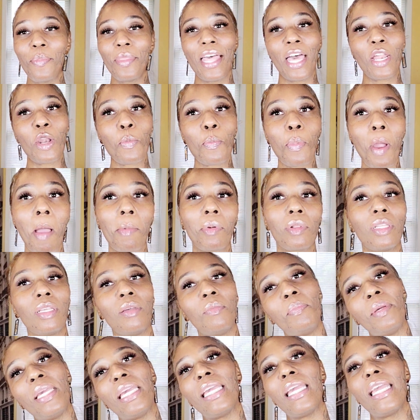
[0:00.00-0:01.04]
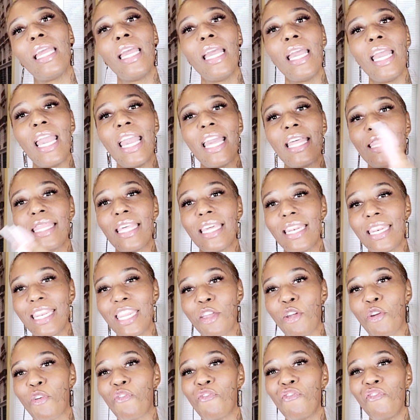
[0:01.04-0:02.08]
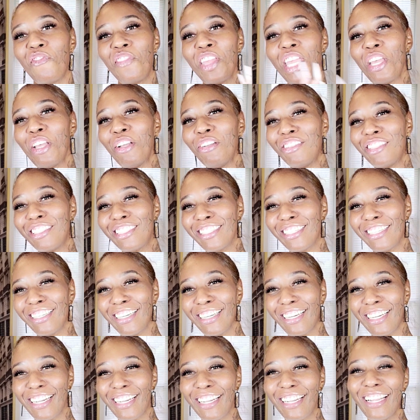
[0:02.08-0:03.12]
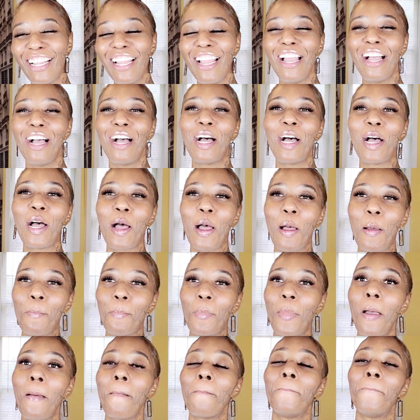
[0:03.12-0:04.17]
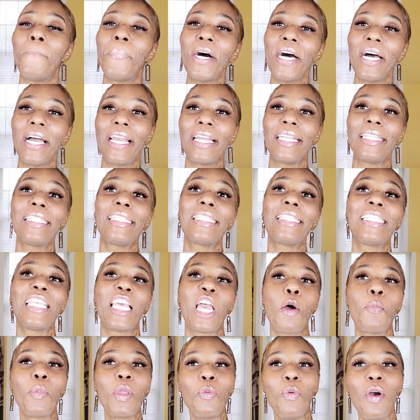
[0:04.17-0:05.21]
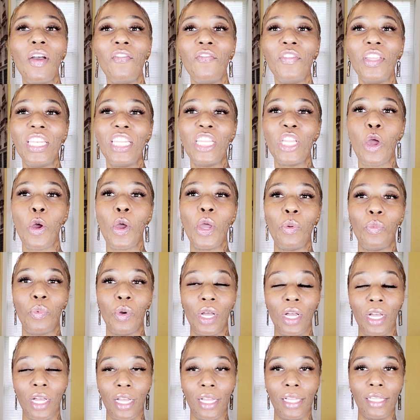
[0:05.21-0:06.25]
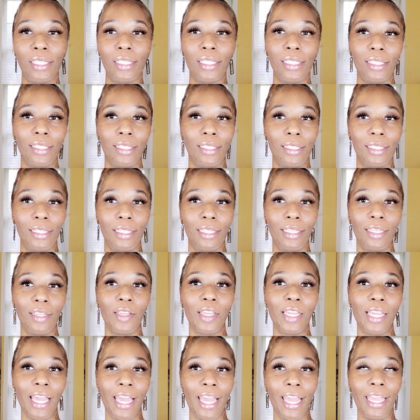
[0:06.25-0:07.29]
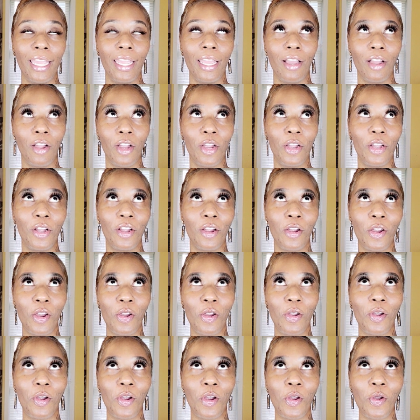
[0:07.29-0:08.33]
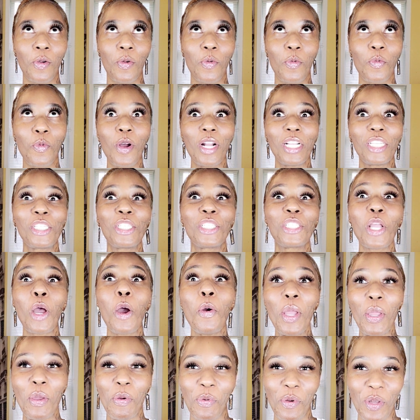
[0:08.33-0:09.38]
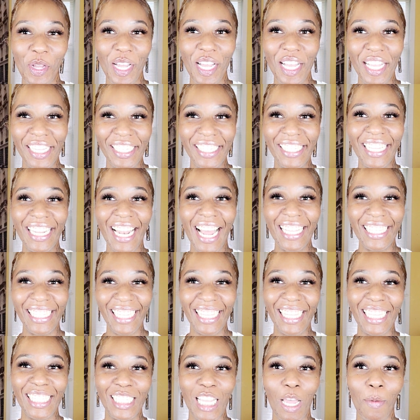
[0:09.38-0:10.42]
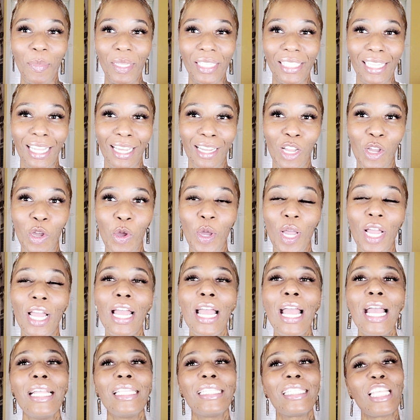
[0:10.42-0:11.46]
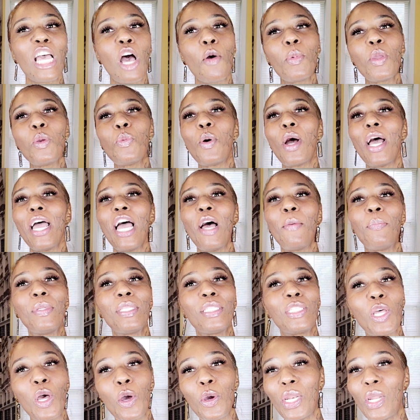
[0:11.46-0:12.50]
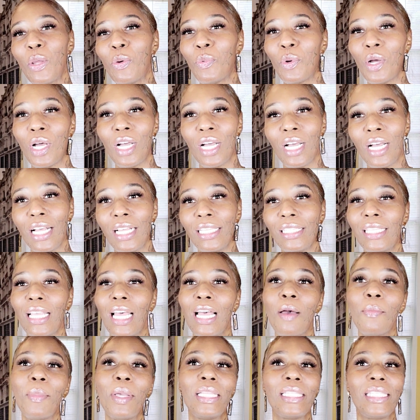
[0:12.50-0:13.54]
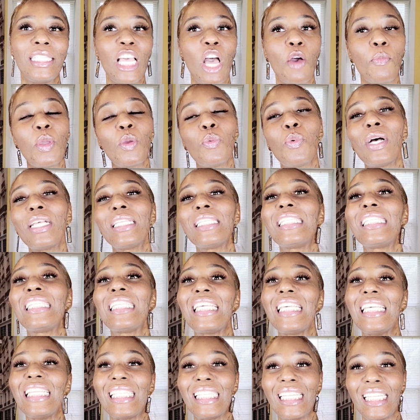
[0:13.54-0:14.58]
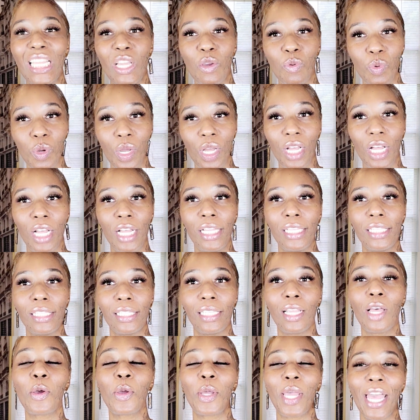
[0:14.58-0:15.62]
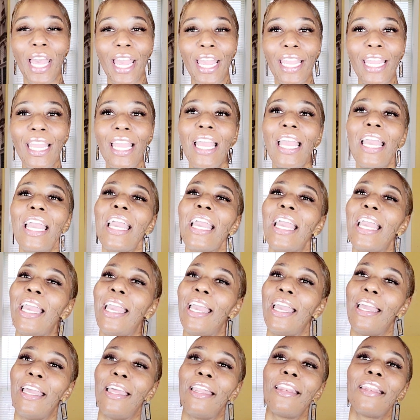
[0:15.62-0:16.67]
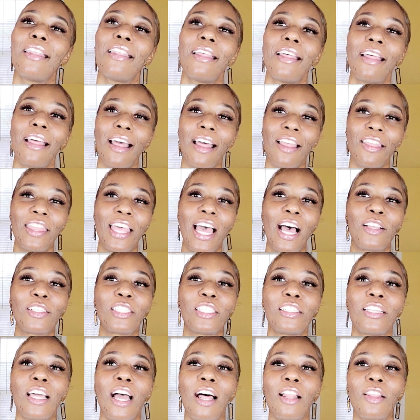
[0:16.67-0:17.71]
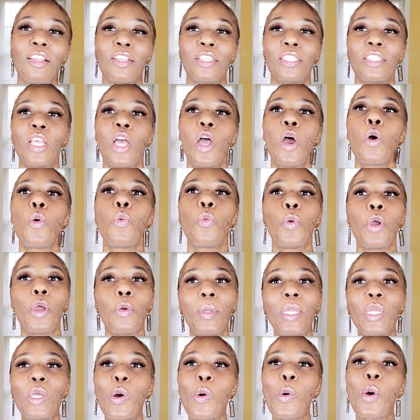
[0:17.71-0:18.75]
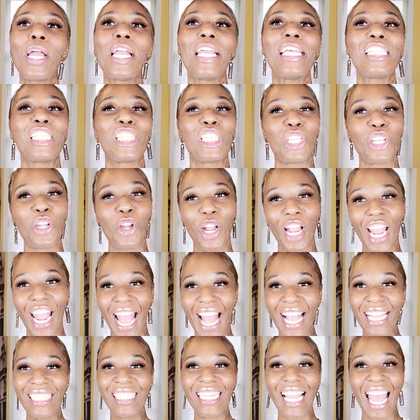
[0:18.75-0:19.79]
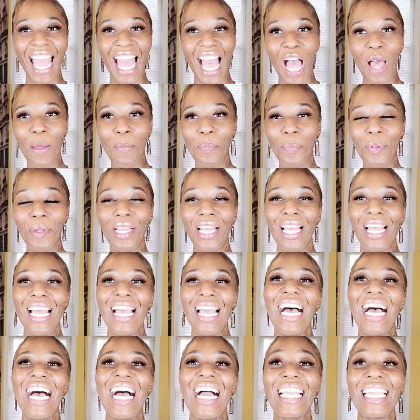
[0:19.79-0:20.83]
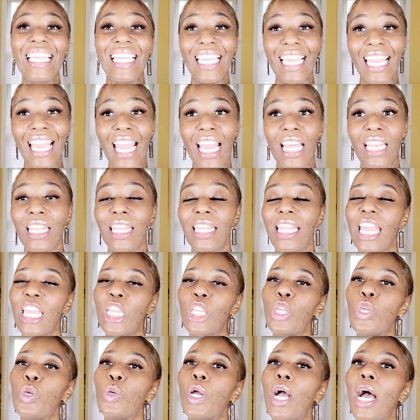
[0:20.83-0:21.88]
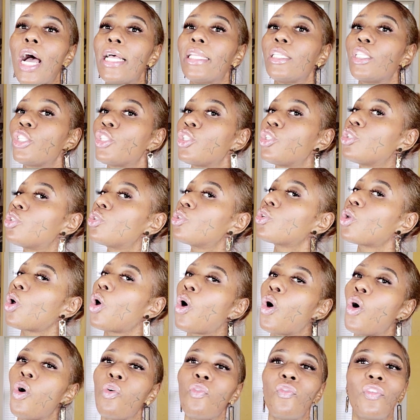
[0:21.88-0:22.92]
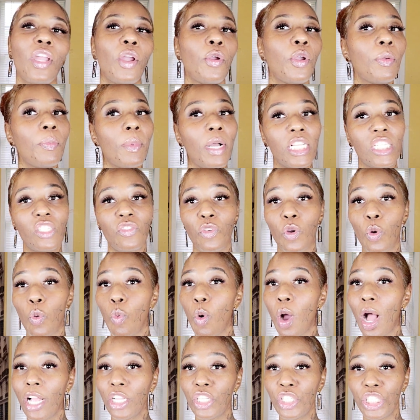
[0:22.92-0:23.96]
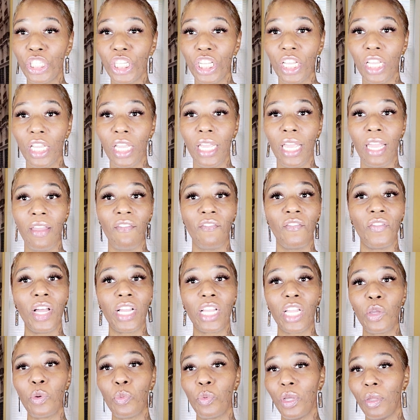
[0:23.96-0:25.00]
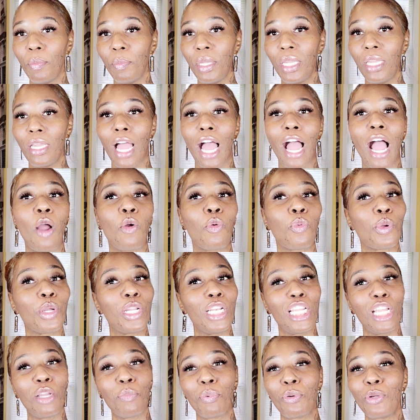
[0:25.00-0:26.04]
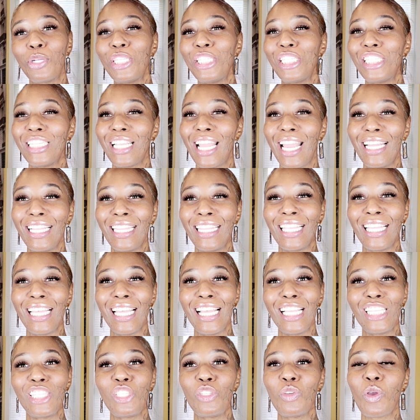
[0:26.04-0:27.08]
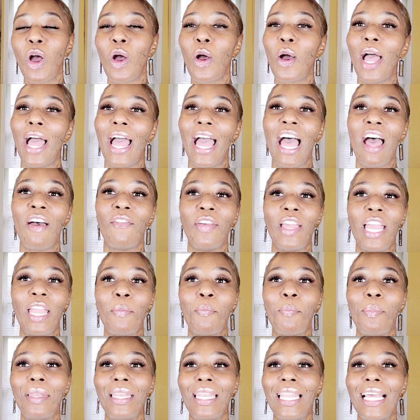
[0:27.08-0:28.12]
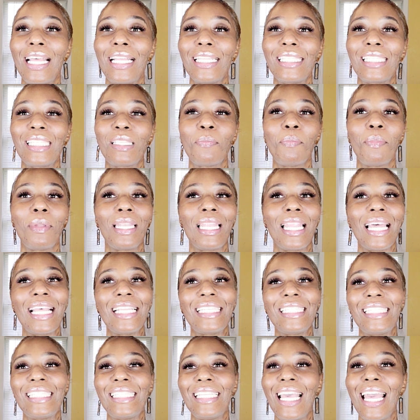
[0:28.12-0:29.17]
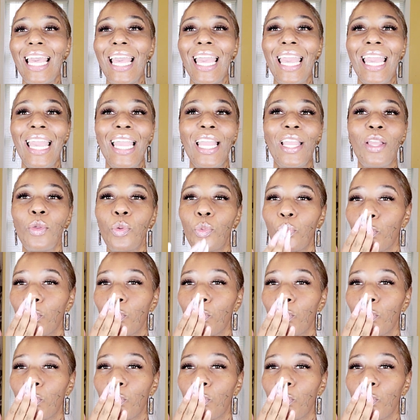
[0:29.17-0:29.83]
That'll probably be in the near future. But tell me what video it was, okay? Or what show it was that I did the tummy tuck on. Tell me what episode it was, and tell me what season it was, okay? And $1,000 will be going into your Cash App. Again, thank you guys so very much for watching and fucking with me. I really appreciate this. You all have a blessed day.